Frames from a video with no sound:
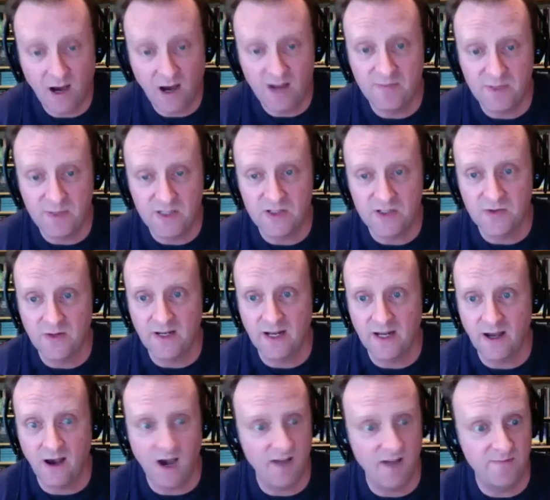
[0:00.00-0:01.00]
I've been doing
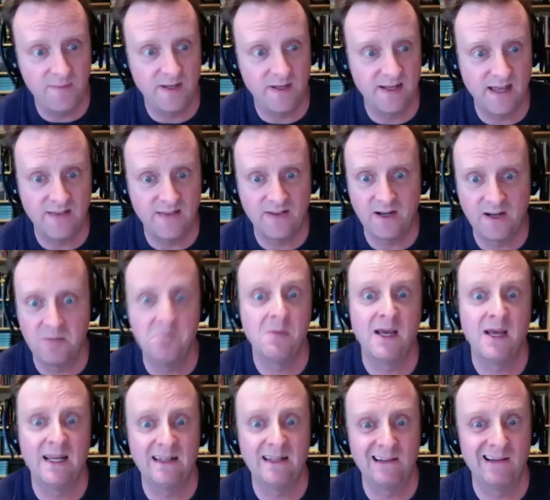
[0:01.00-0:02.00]
it. I've been having a
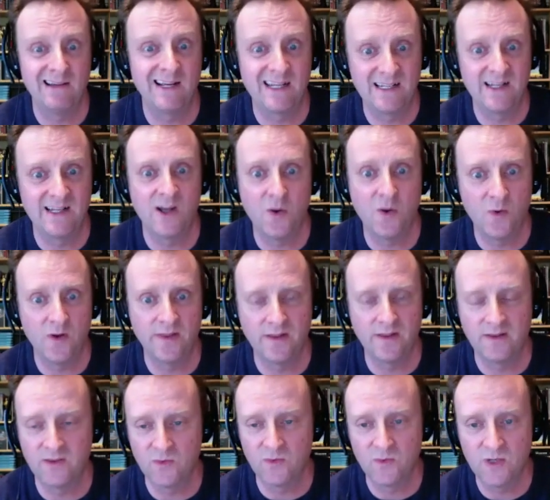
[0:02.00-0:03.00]
May like no
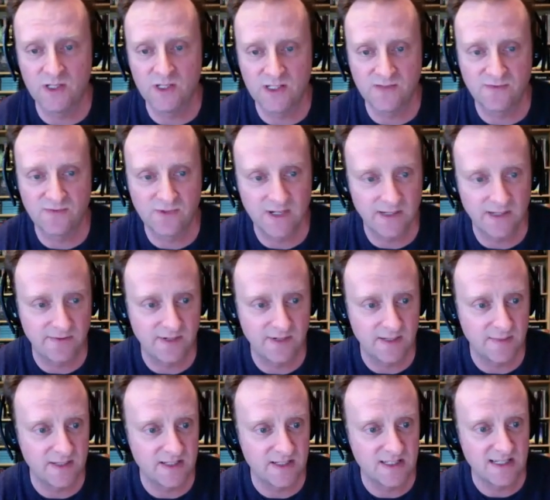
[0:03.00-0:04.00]
other. The words have really, really
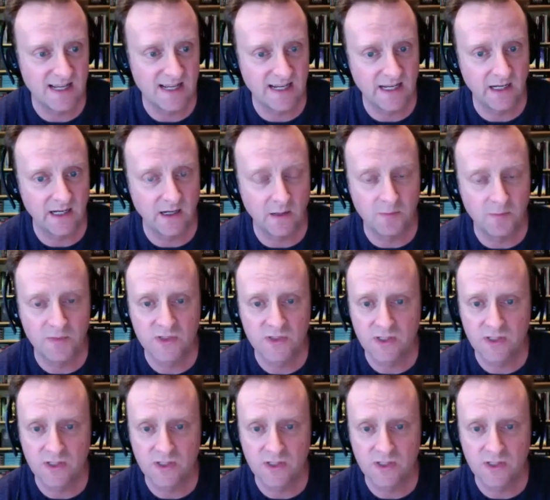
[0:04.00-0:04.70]
been stacking up.